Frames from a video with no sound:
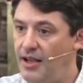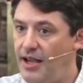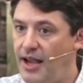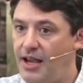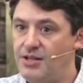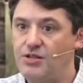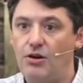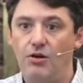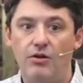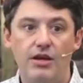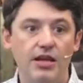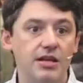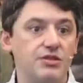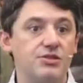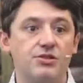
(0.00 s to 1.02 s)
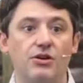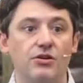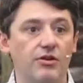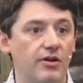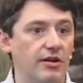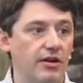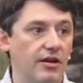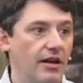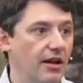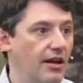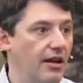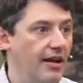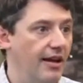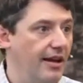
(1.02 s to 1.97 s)
And so he's certain
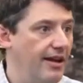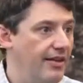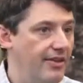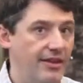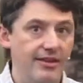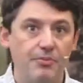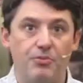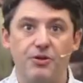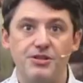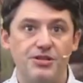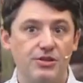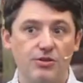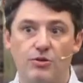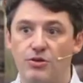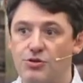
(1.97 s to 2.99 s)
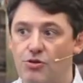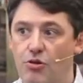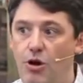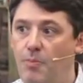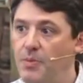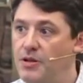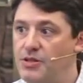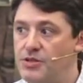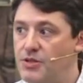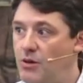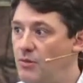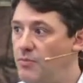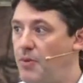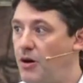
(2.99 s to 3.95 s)
that the prison doors are open,
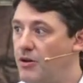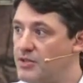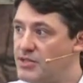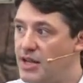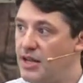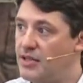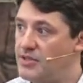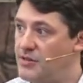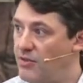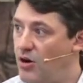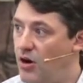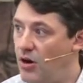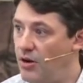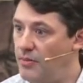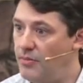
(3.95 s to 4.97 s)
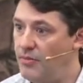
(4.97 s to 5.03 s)
so Paul and Silas have gone.